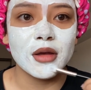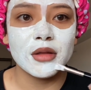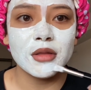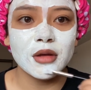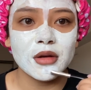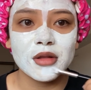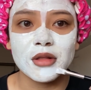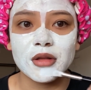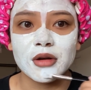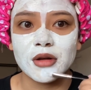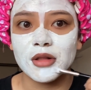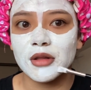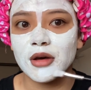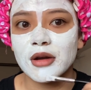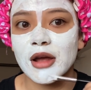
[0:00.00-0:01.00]
Not a little,
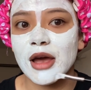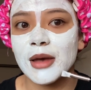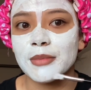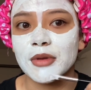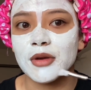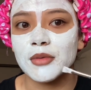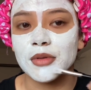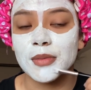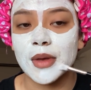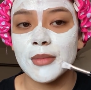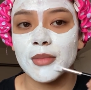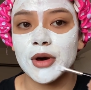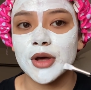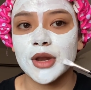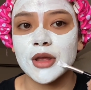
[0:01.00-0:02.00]
a lot happier with my
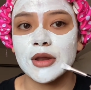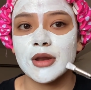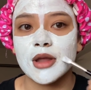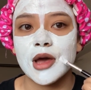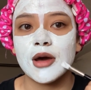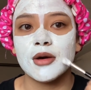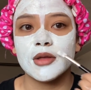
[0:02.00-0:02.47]
body now.